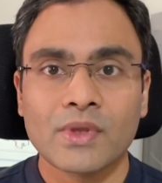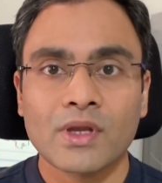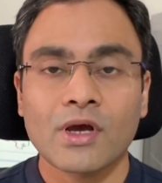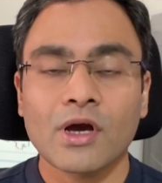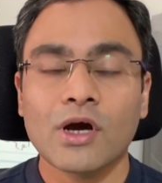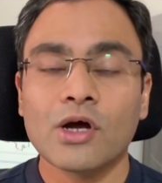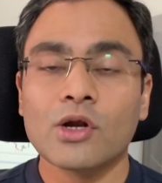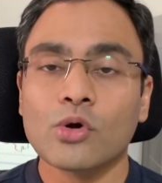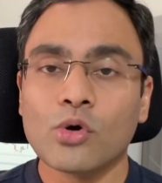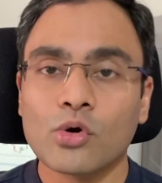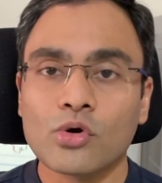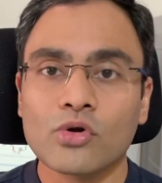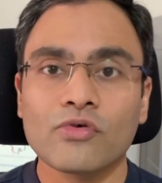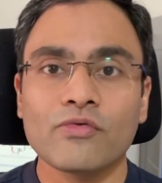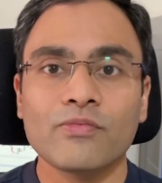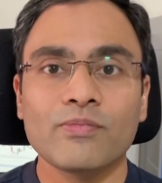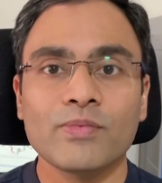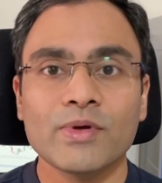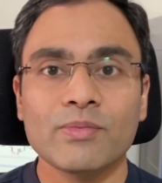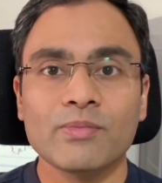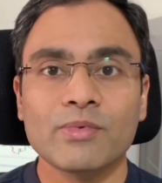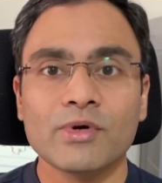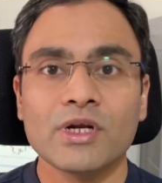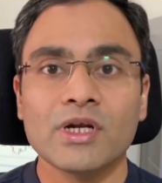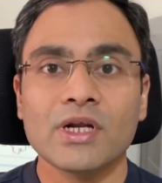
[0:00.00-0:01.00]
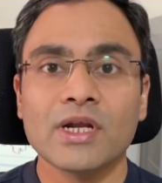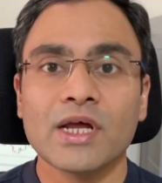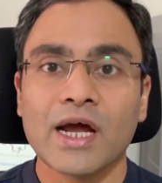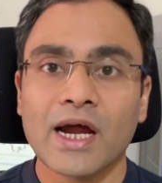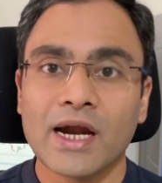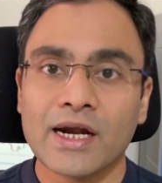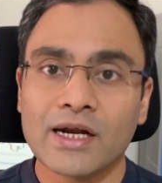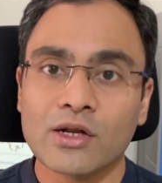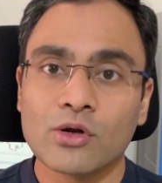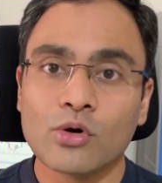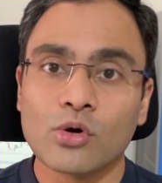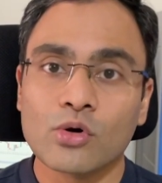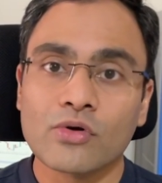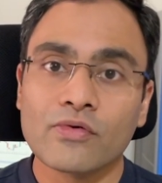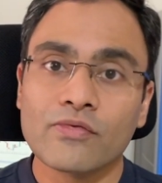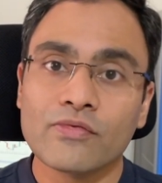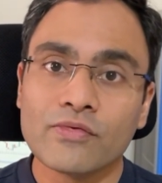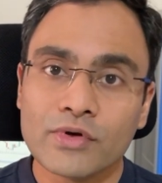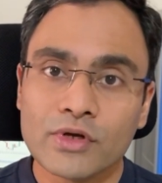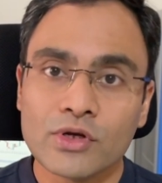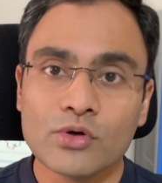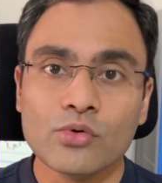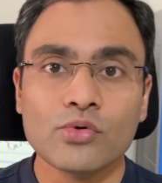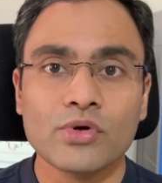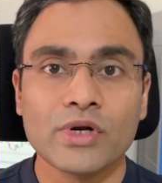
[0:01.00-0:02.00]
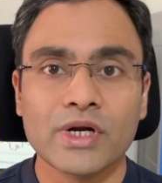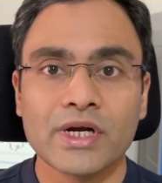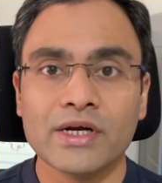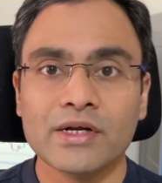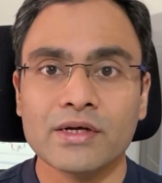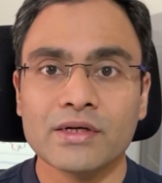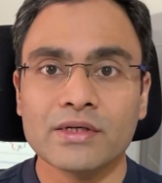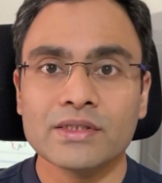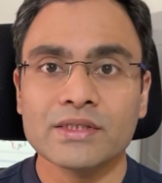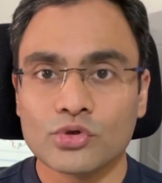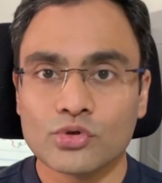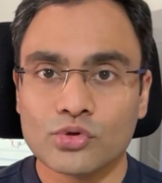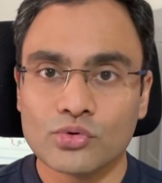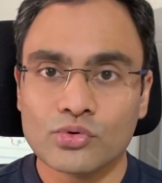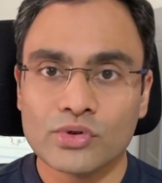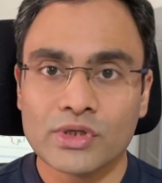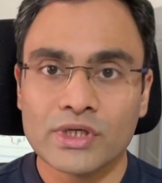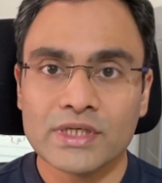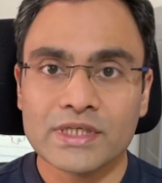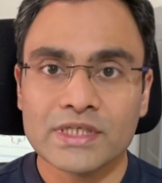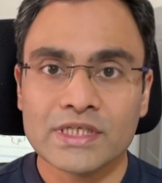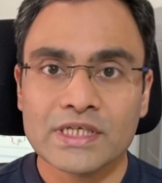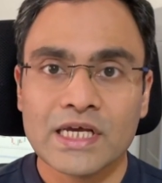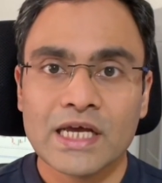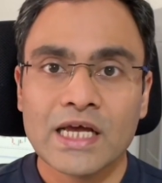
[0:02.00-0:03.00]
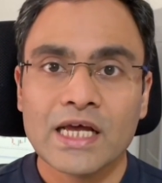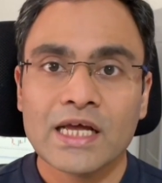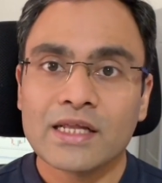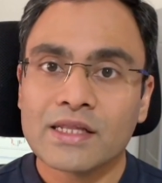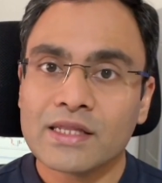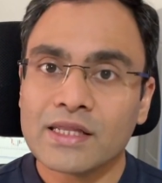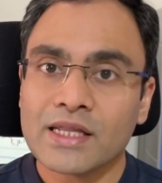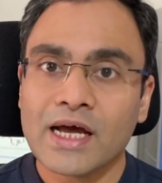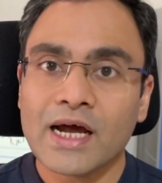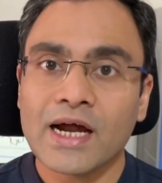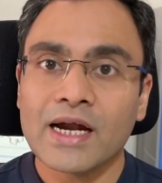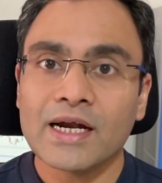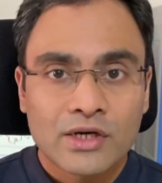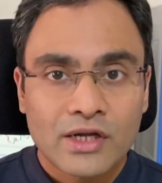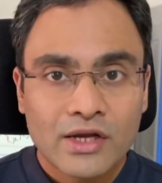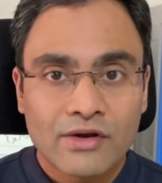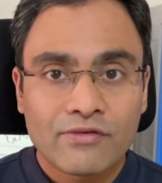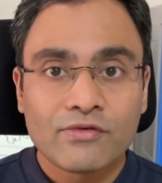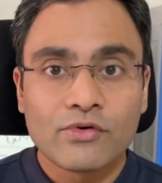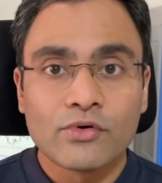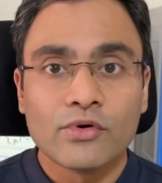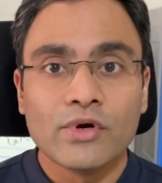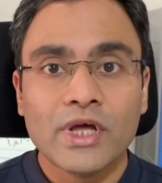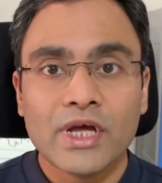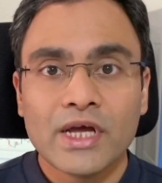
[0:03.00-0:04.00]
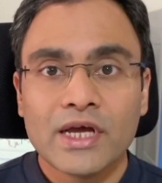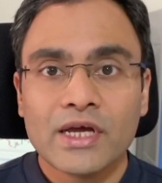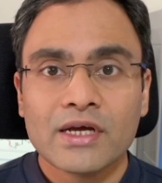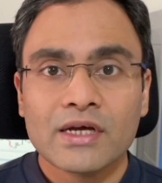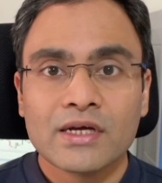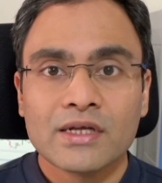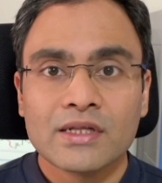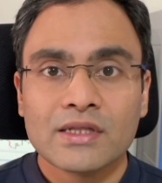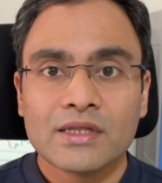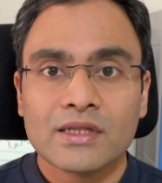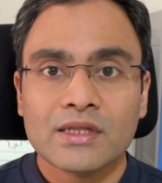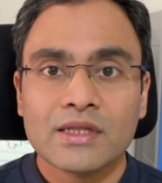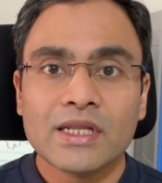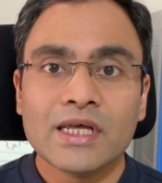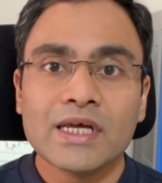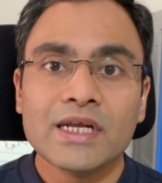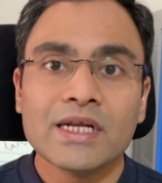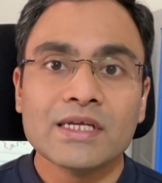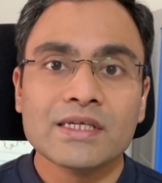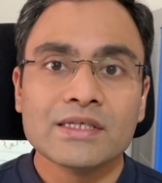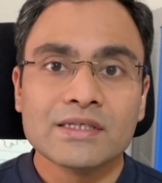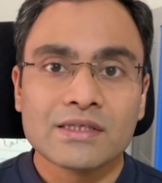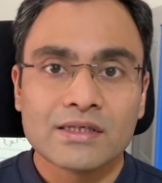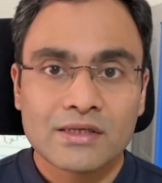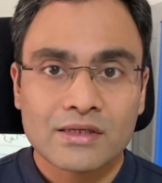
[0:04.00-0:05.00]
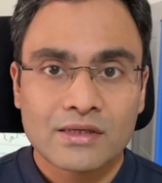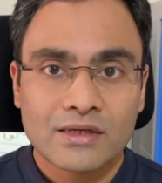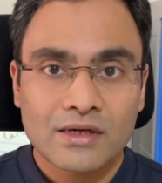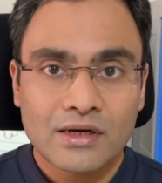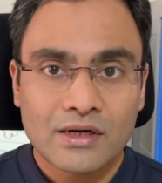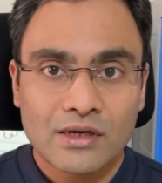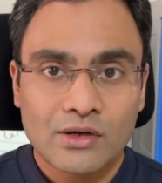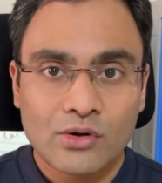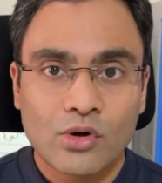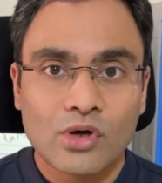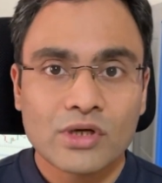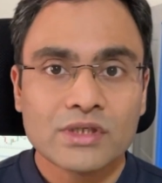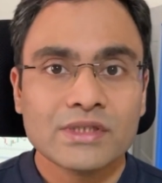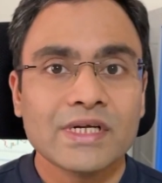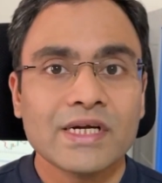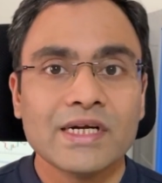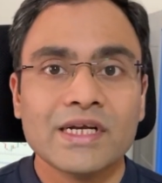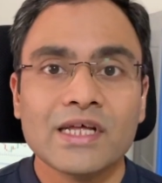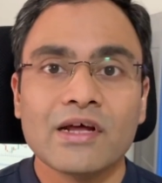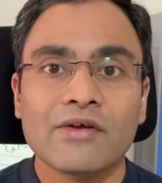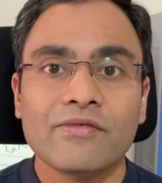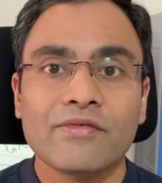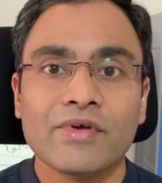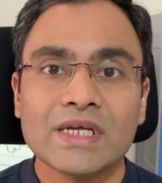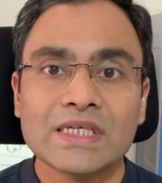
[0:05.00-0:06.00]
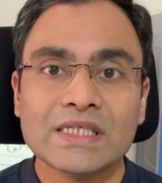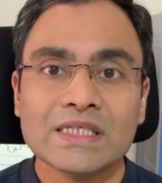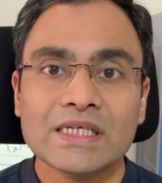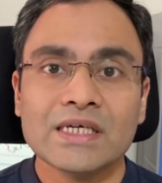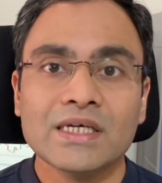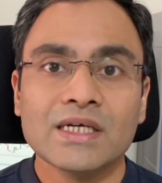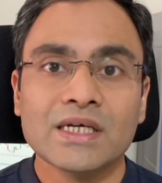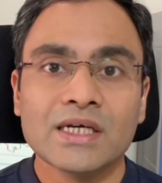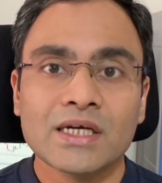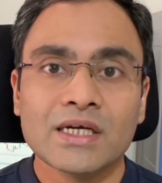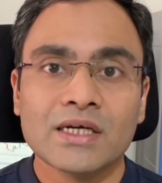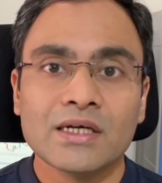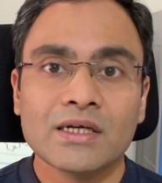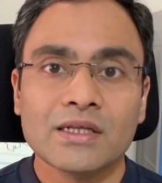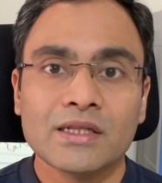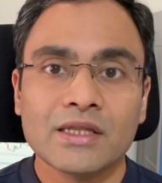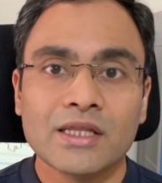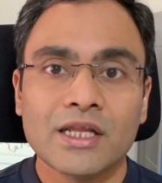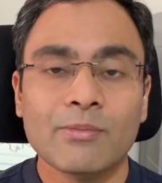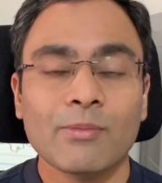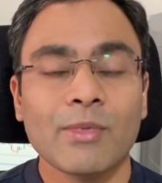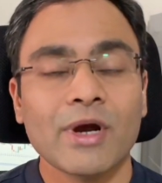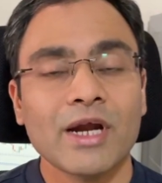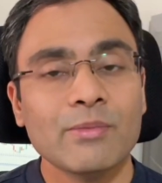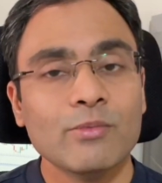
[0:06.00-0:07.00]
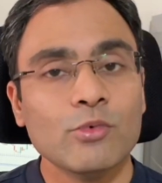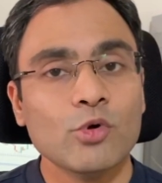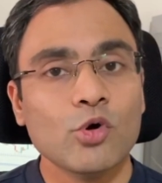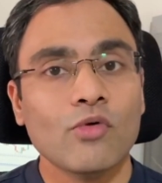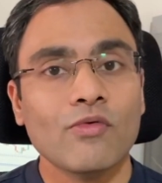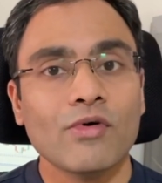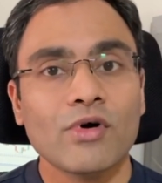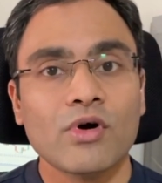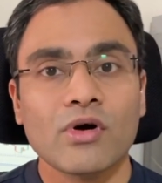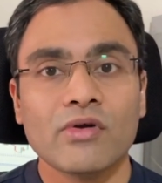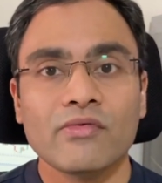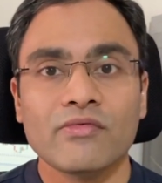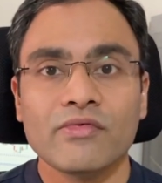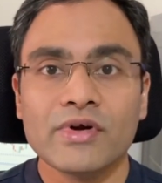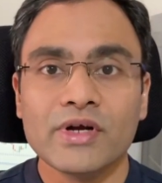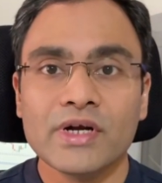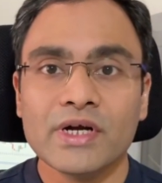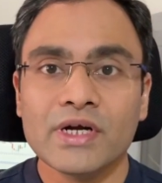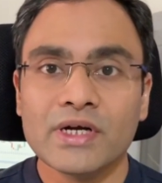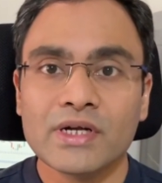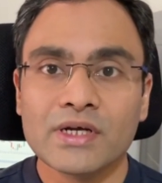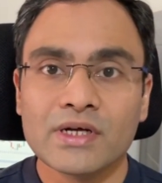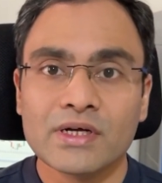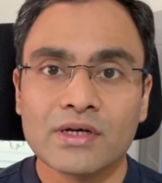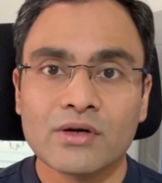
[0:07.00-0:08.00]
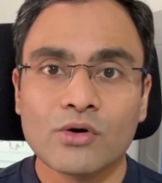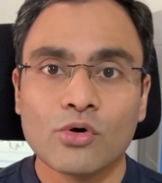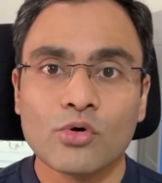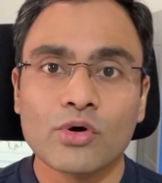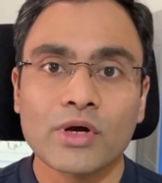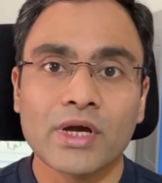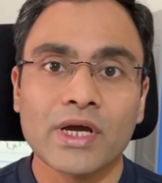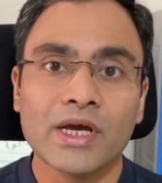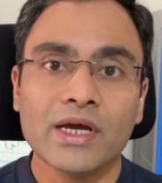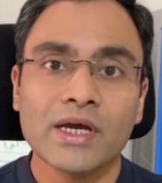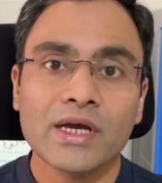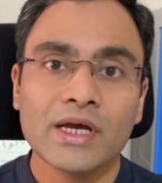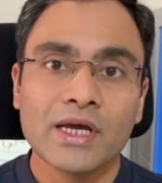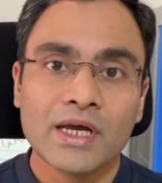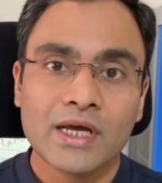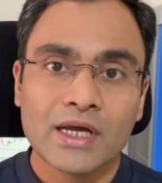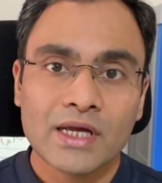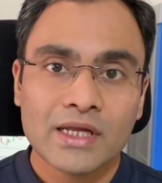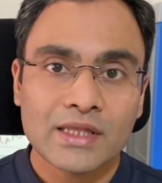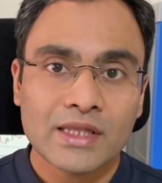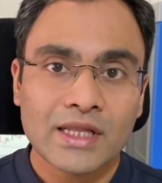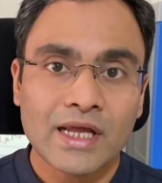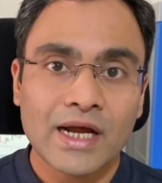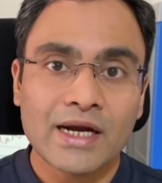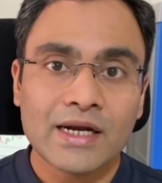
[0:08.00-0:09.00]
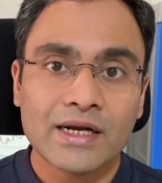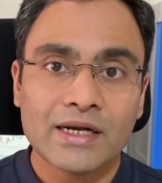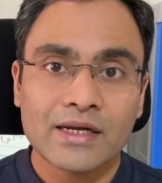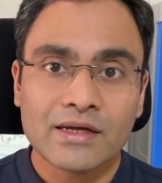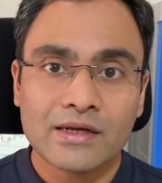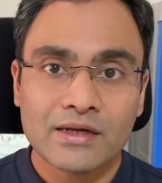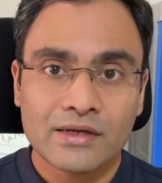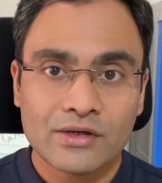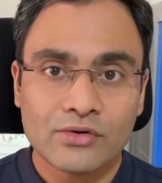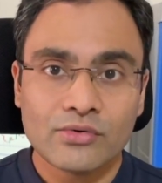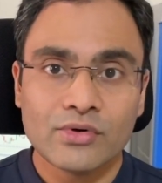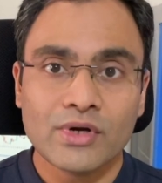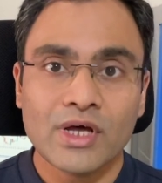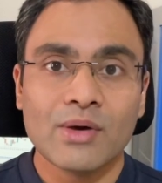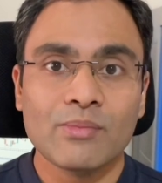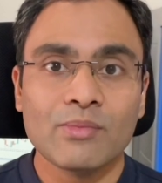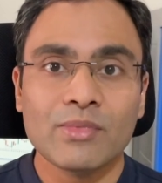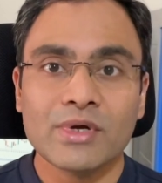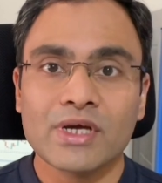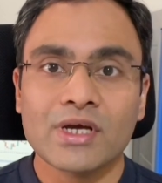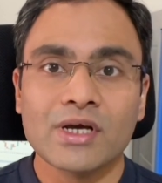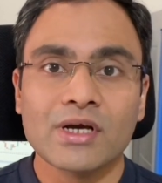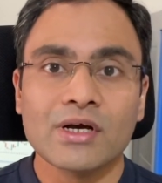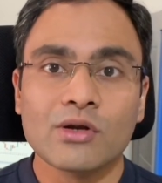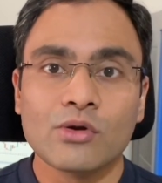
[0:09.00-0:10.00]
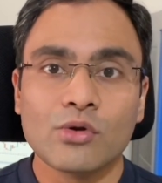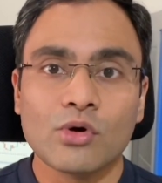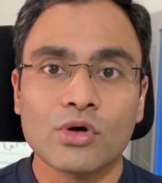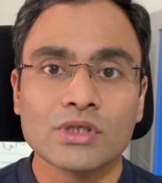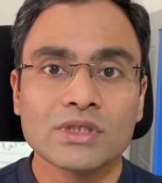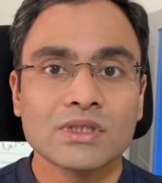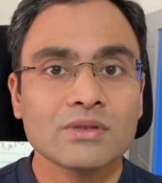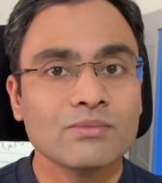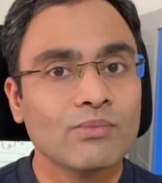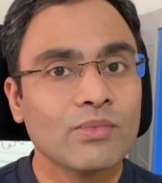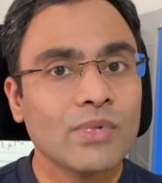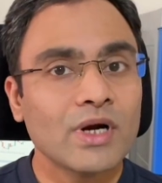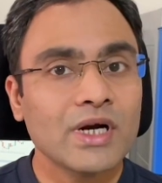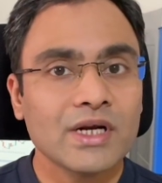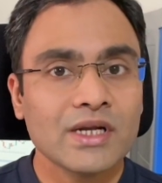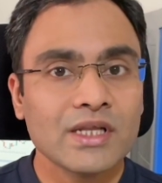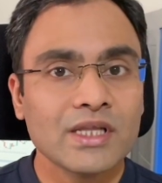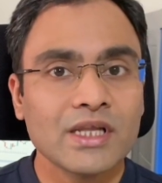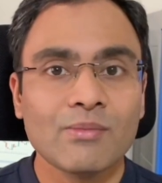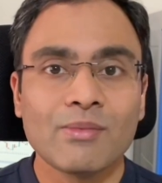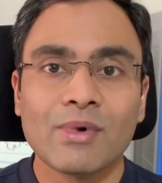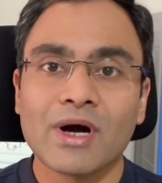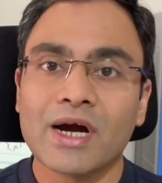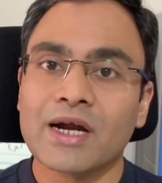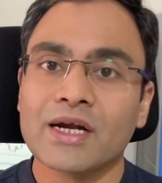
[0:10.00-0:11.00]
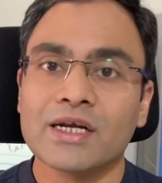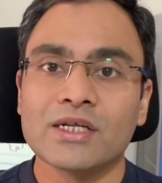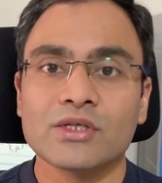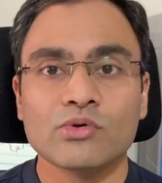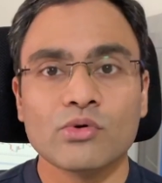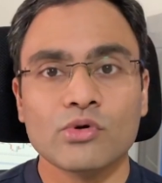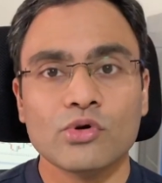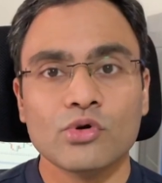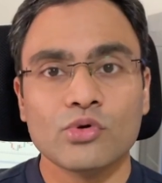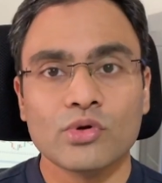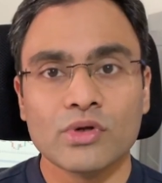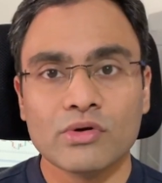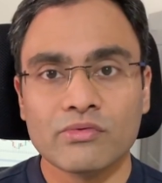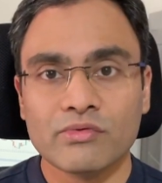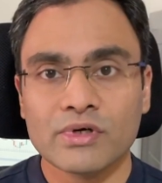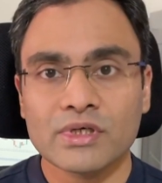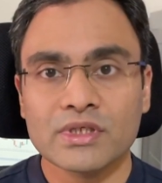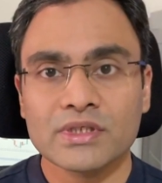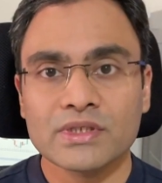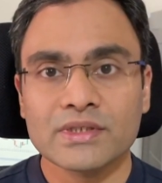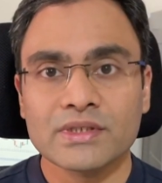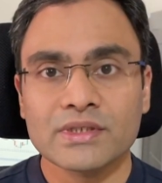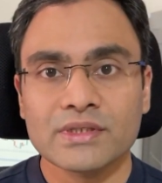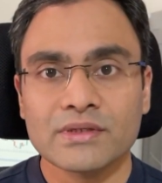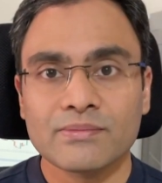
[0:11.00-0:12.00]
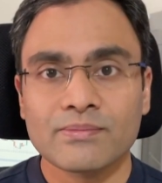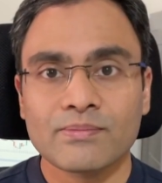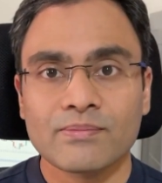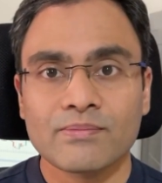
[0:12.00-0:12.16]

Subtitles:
A lot of people and a lot of new traders do this, that if today there is a loss that they are facing, they might be overconfident, okay, that today I'm making a loss, but the market is going to reverse.